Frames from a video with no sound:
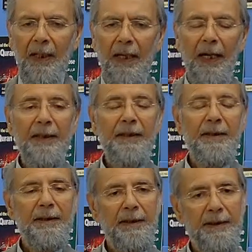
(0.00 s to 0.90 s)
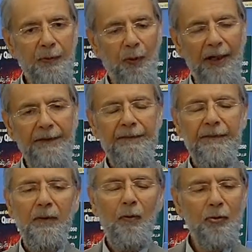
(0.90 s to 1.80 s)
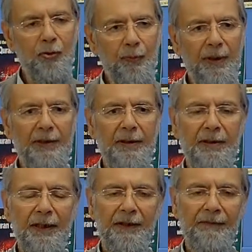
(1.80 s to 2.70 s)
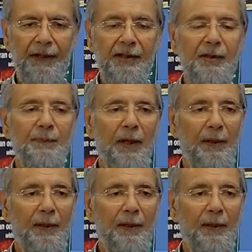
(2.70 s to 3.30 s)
And the wife also makes sacrifices